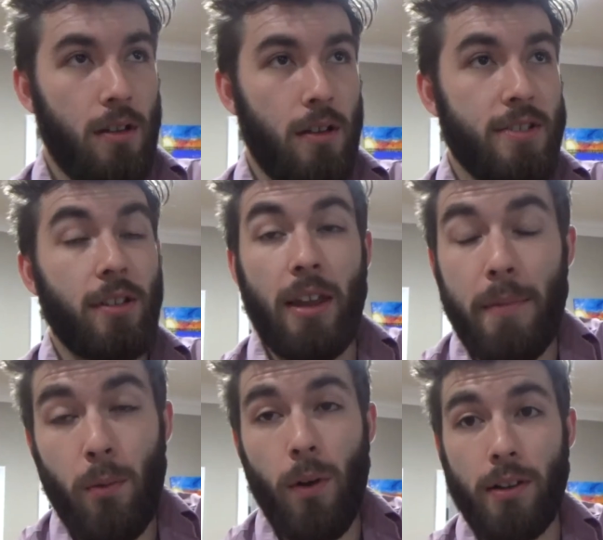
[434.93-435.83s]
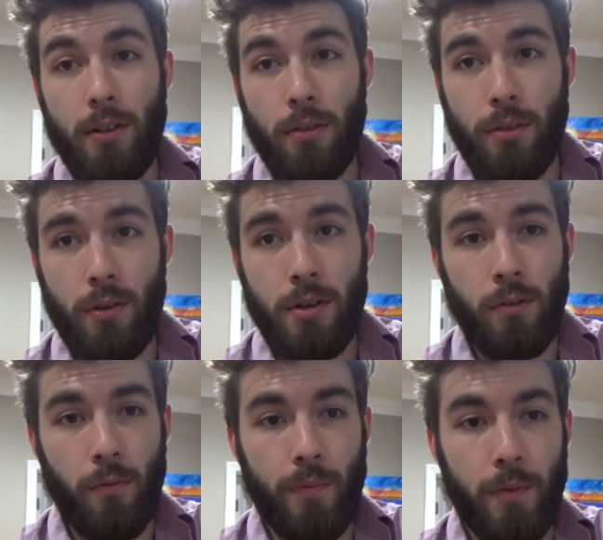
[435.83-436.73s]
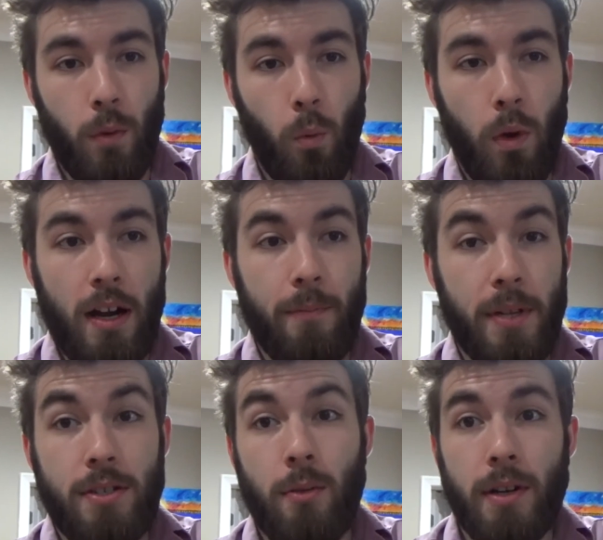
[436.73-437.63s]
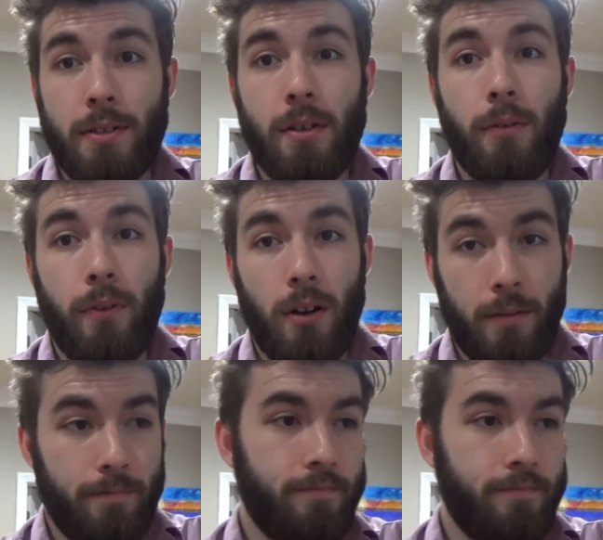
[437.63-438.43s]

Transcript: So let me walk you through what I've been doing so far.